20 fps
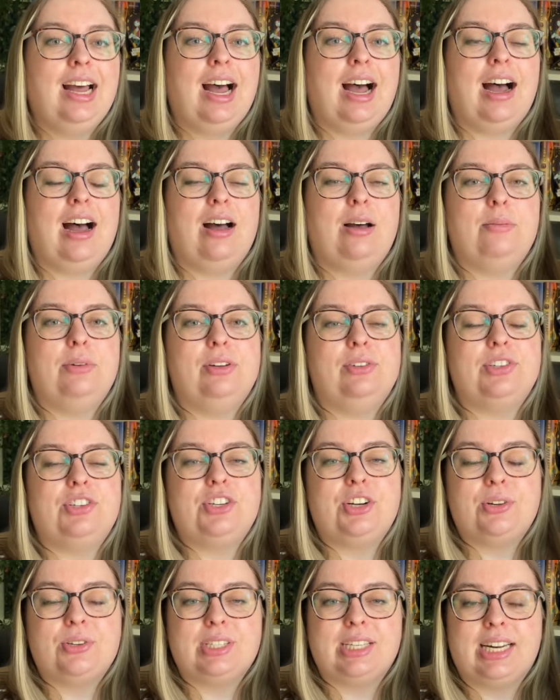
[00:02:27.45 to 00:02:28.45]
who is
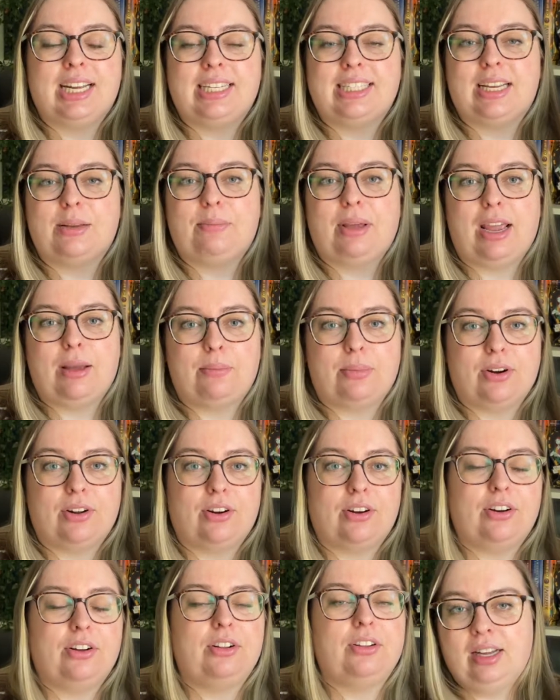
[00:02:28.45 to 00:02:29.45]
chosen as a paper
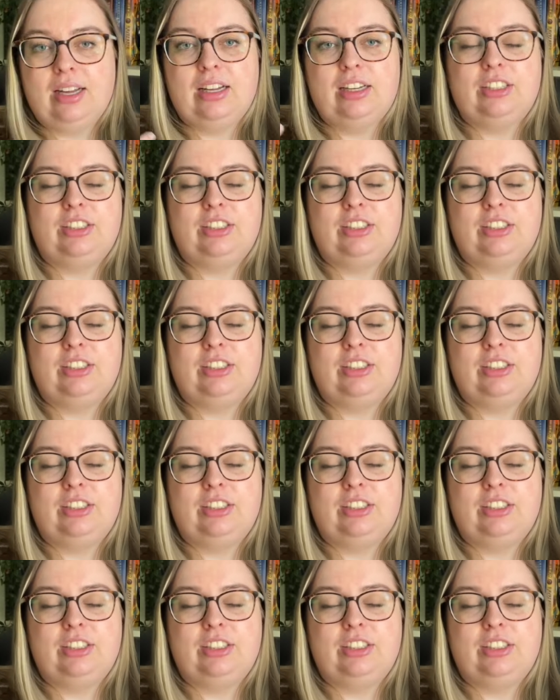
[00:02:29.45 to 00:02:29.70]
girl.